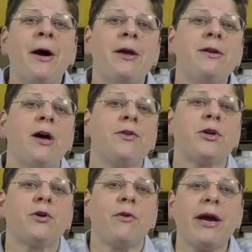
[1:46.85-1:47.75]
Another
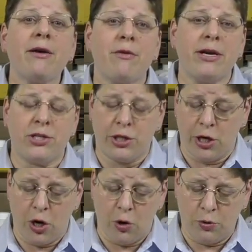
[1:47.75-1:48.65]
great
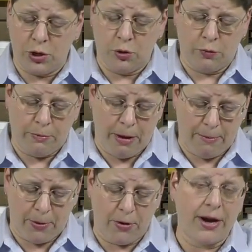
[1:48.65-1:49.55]
ratio to
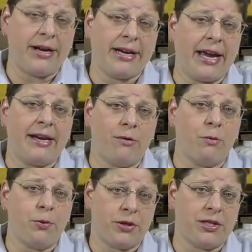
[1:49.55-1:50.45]
remember, and again, I
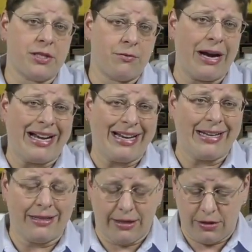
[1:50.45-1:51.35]
will put this in writing
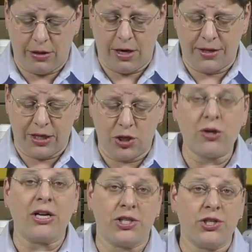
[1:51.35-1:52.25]
on the
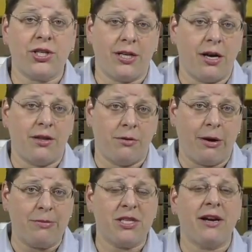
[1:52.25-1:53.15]
instruction sheet on the
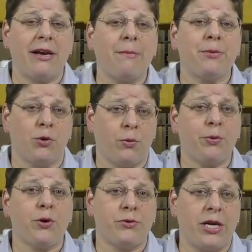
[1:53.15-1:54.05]
website at
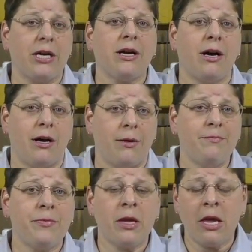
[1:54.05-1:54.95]
purepro.com,